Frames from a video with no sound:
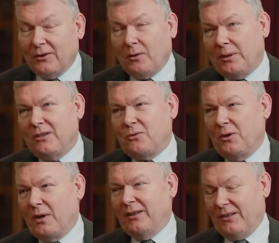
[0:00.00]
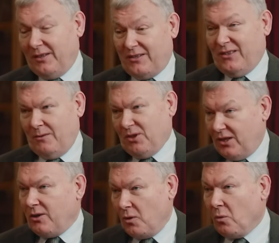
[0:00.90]
So Peter Twin went and said, this is the
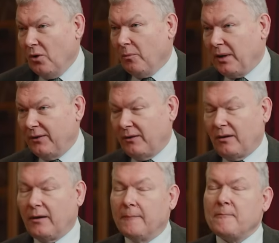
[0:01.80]
machine we want, basically.